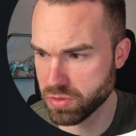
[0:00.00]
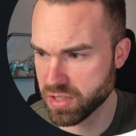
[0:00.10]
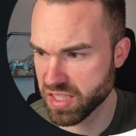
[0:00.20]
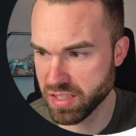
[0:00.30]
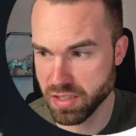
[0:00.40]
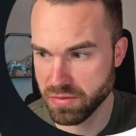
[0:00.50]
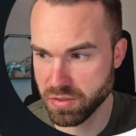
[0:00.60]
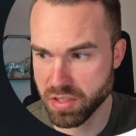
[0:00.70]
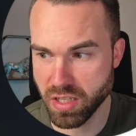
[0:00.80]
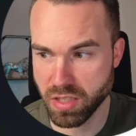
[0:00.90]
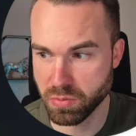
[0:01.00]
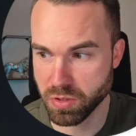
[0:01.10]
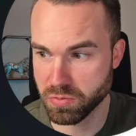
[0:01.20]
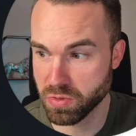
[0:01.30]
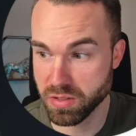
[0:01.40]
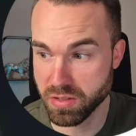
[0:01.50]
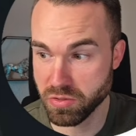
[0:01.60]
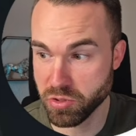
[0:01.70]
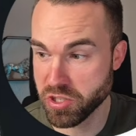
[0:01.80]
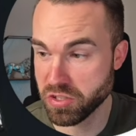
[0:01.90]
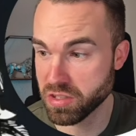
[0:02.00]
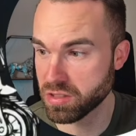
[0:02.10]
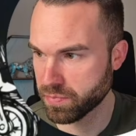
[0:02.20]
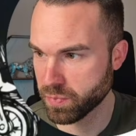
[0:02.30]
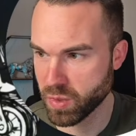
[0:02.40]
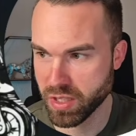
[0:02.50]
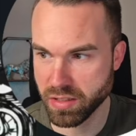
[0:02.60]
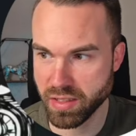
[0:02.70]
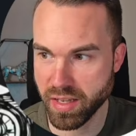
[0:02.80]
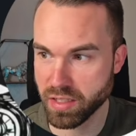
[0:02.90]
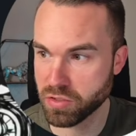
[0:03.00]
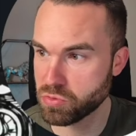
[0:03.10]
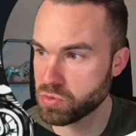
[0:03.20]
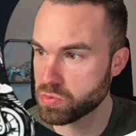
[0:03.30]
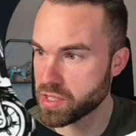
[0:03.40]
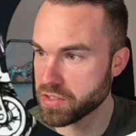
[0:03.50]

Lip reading: can't even tell what was the original. We got the kangaroo right